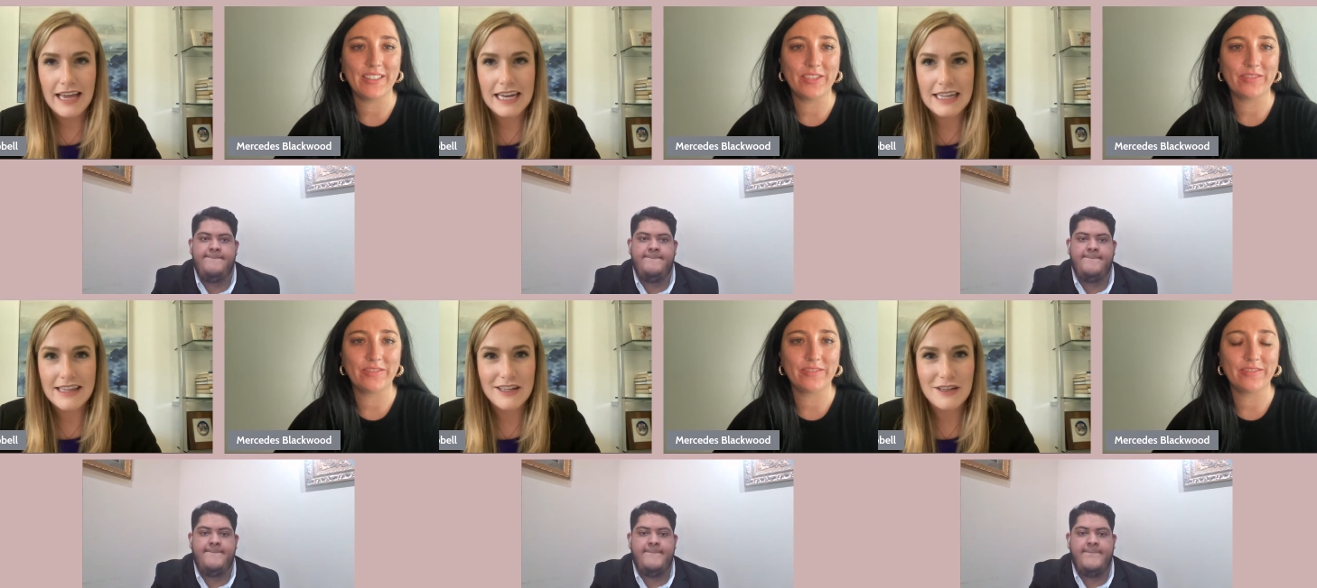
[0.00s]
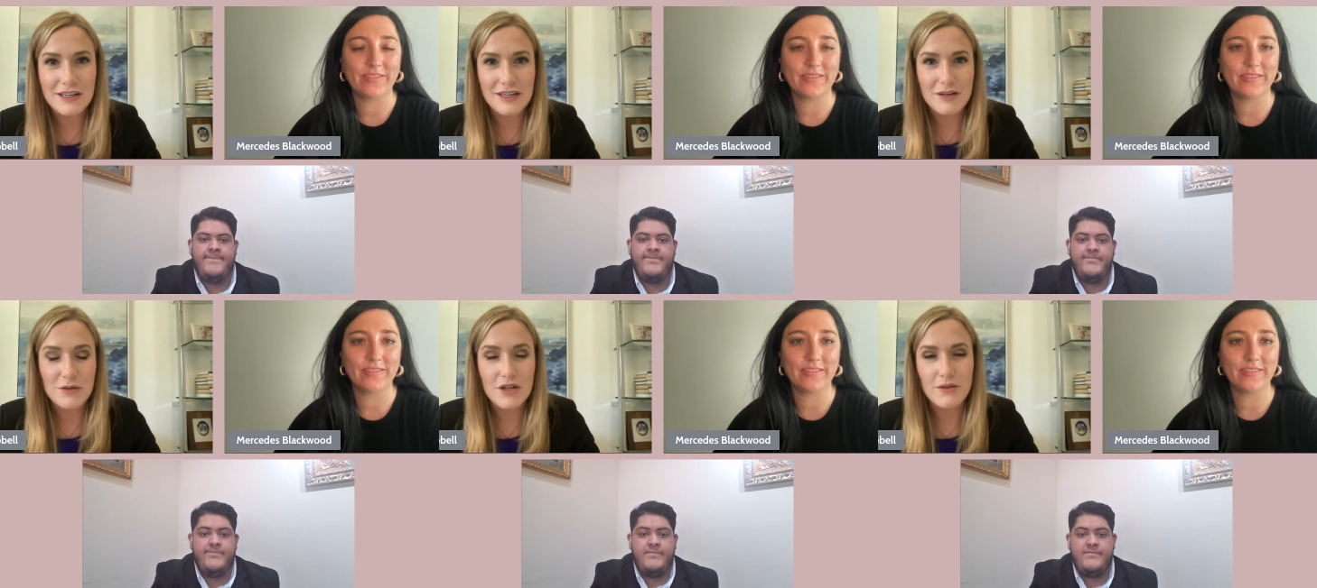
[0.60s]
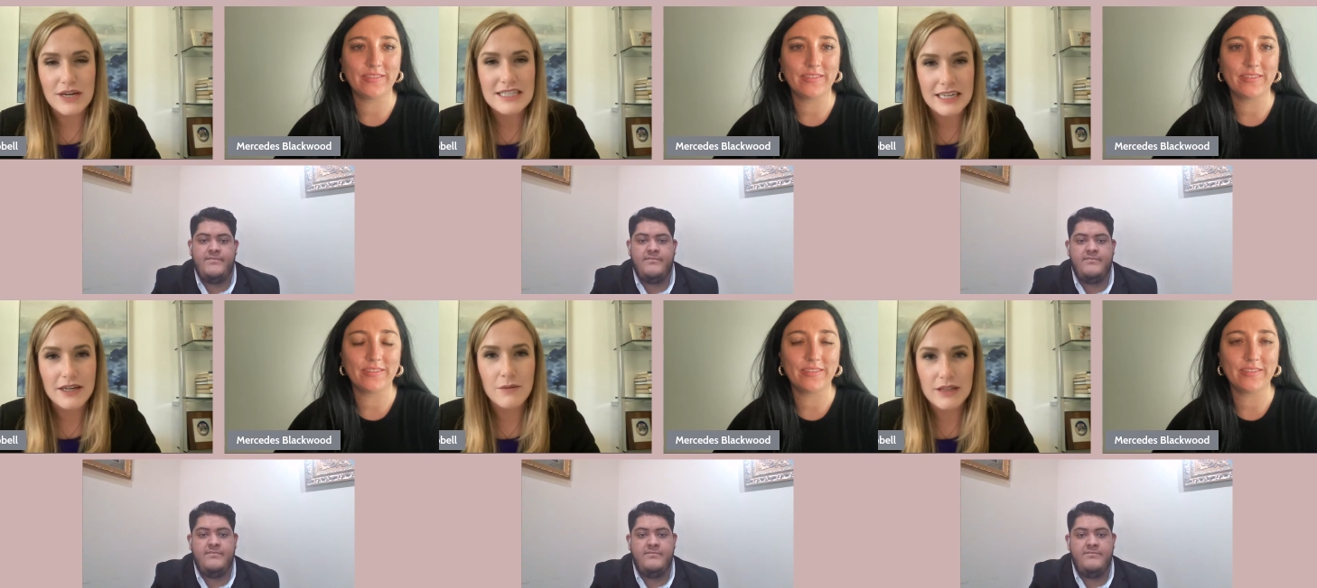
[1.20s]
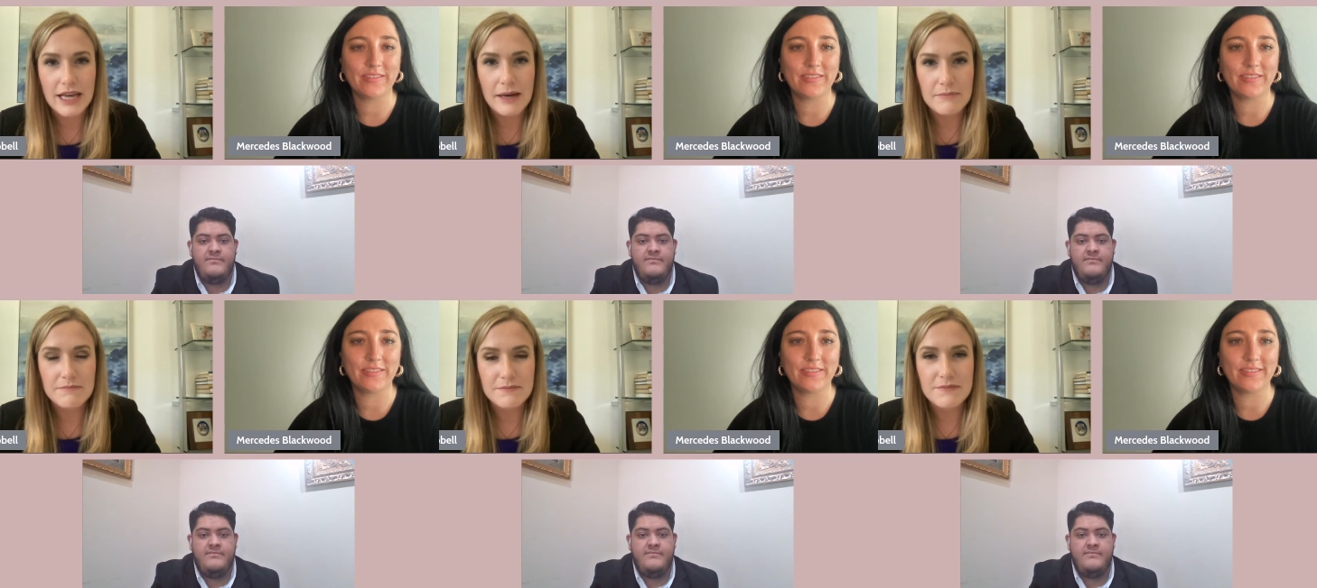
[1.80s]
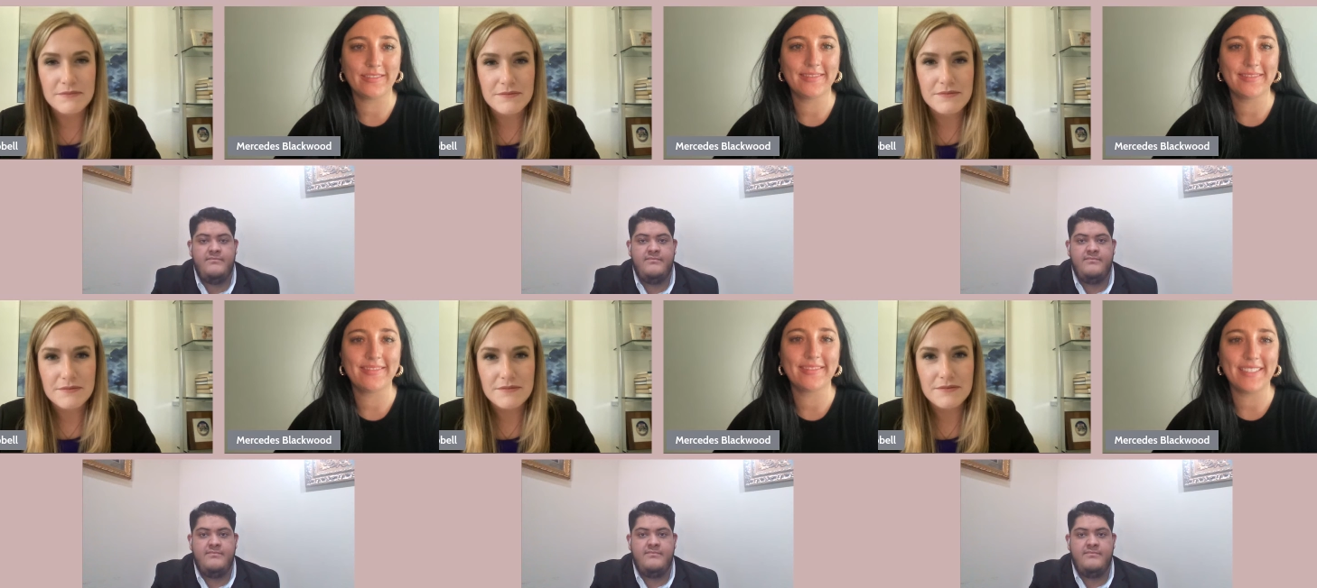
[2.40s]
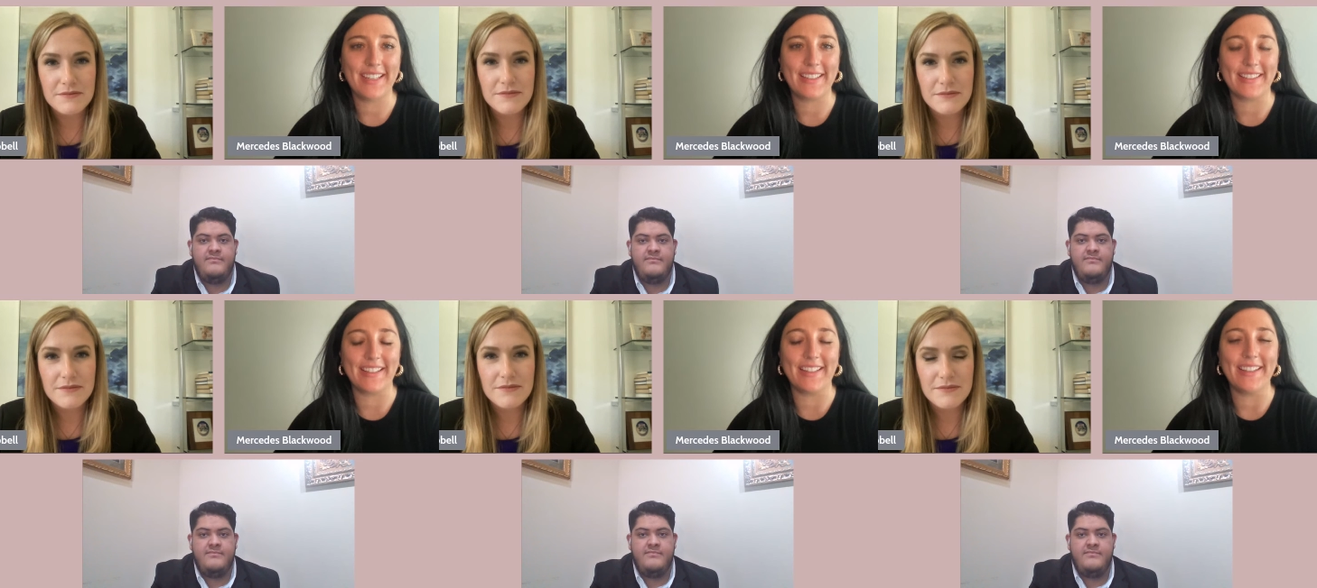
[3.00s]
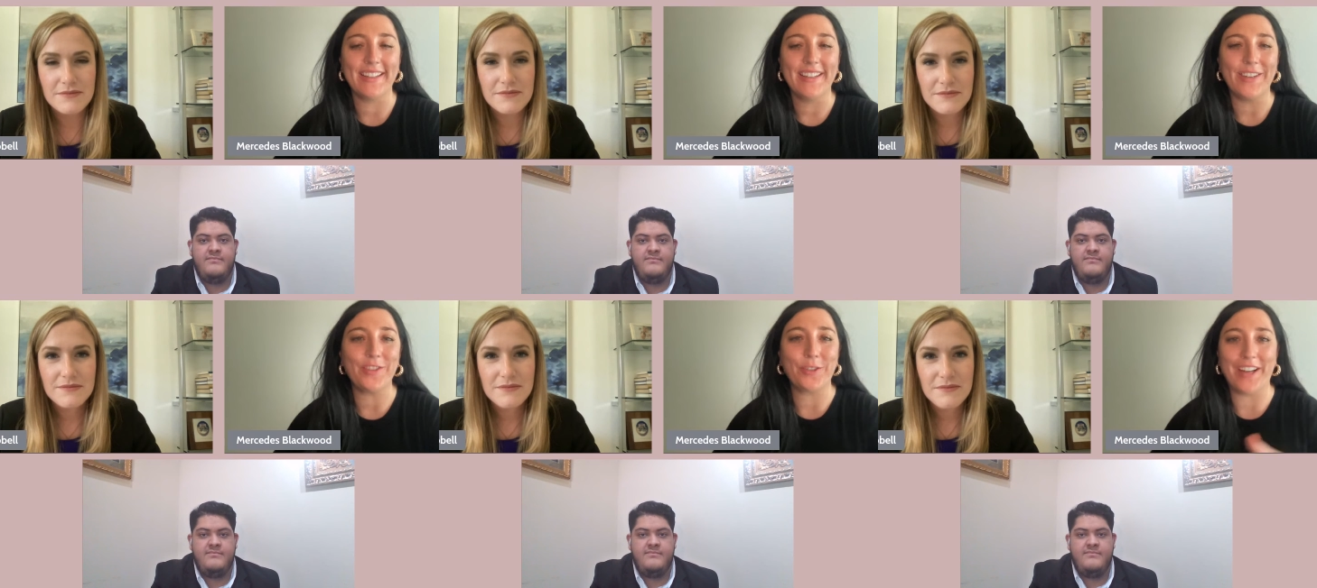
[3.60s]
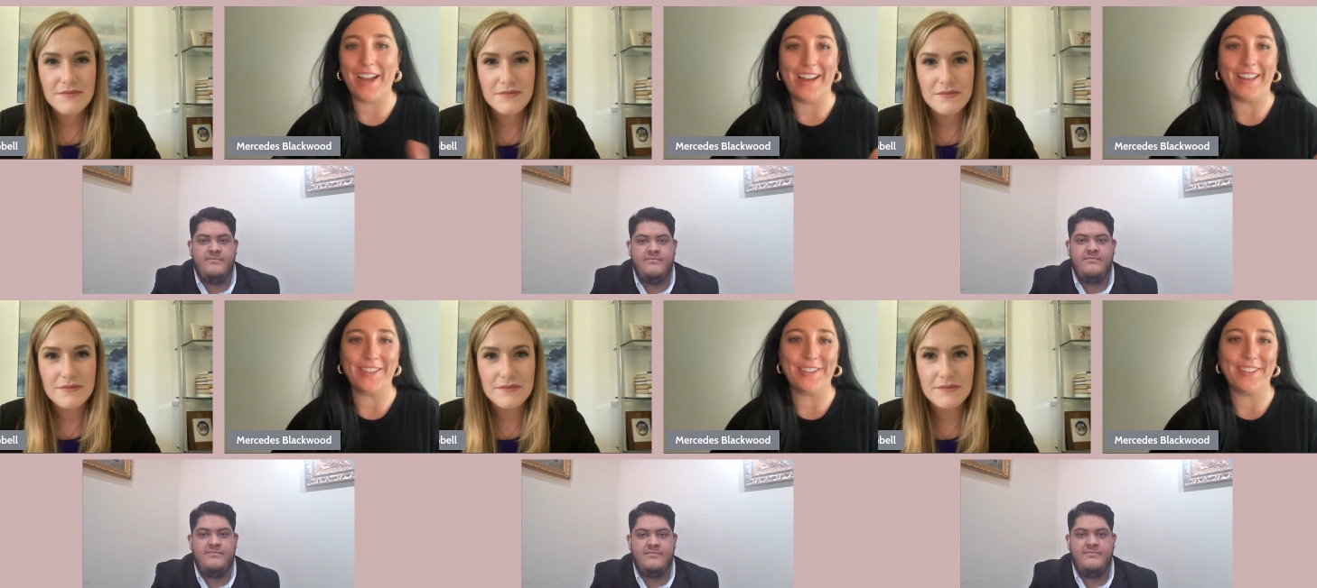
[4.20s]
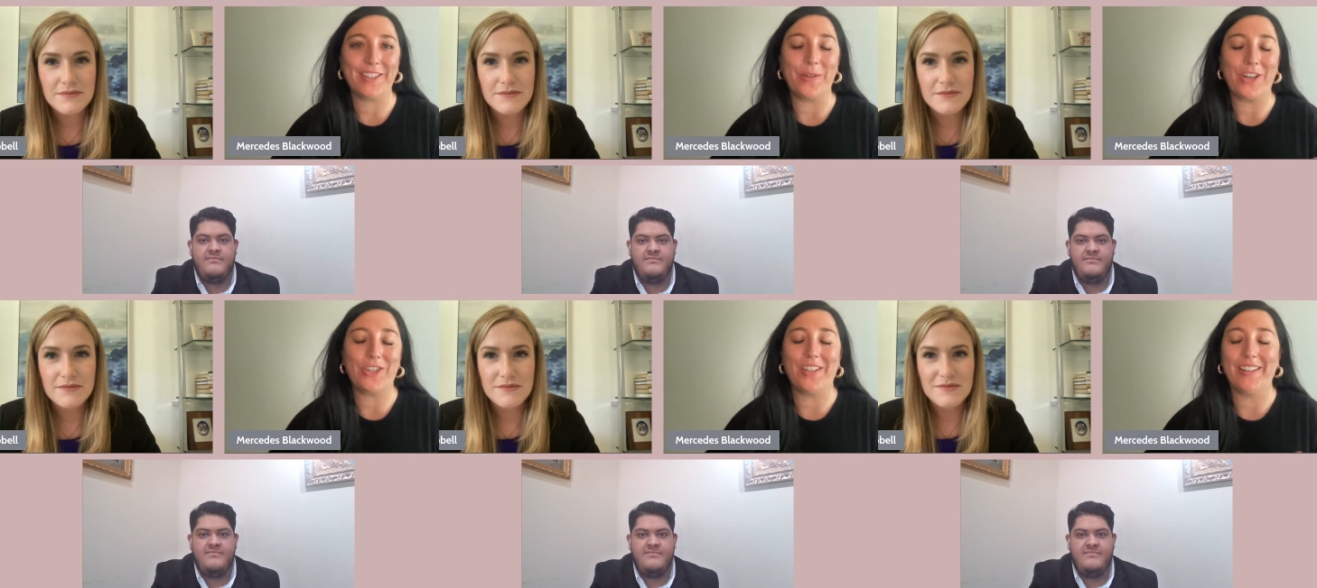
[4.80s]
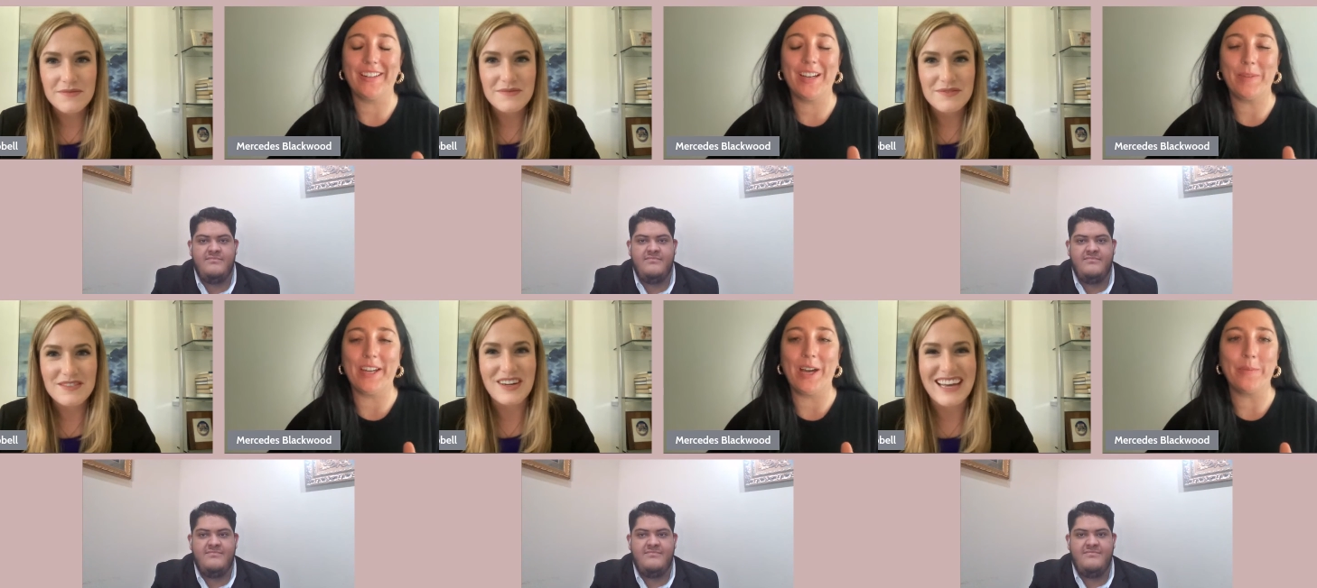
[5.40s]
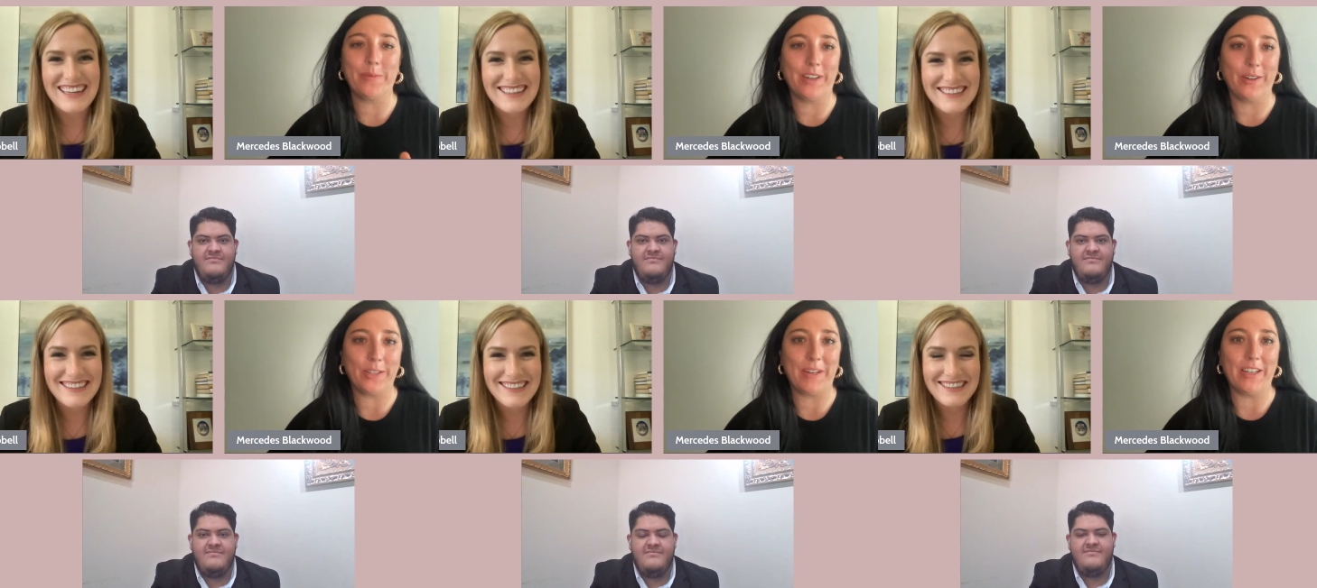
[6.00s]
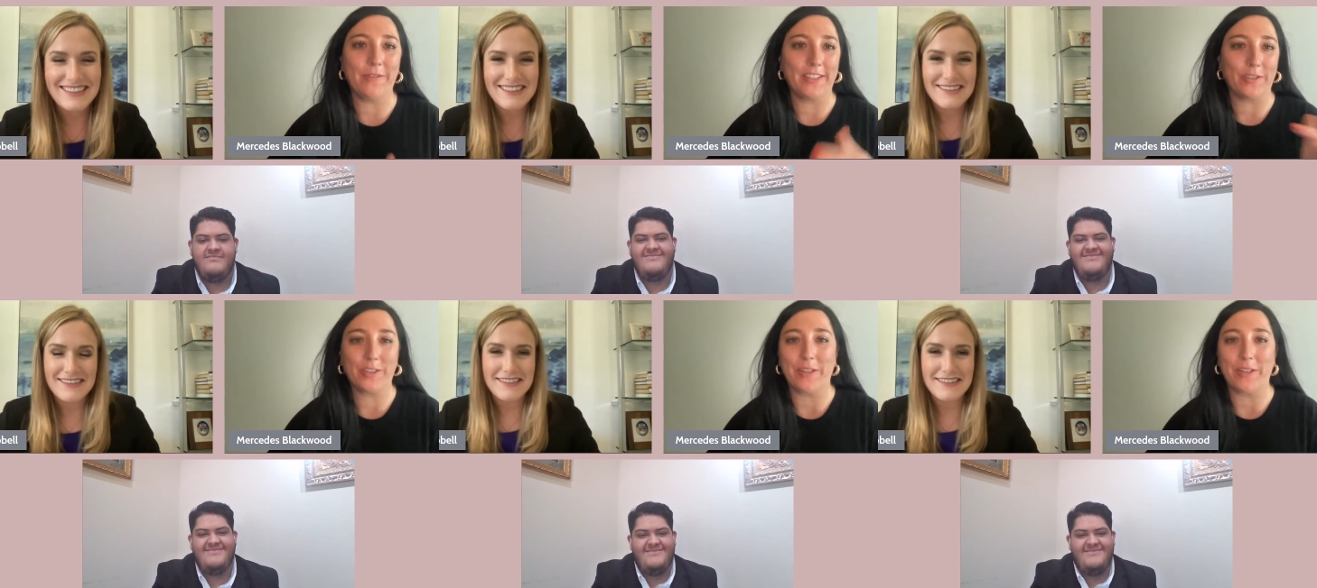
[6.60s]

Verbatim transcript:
Speaker 1: And I think the community resonated with that.
Speaker 2: Excellent. You sort of answered this question coming up, you know, speaking to fiscal